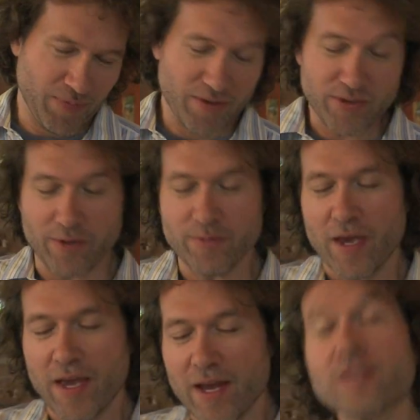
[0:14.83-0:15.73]
So
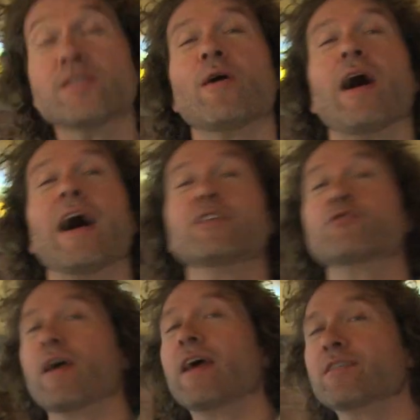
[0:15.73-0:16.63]
here's how I
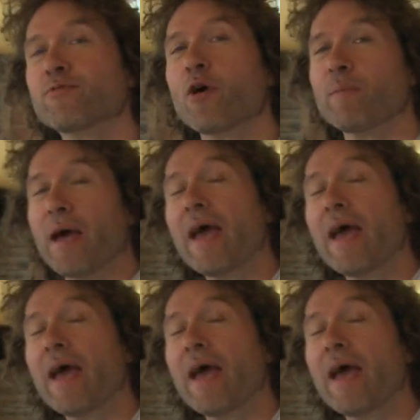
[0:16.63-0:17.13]
transform a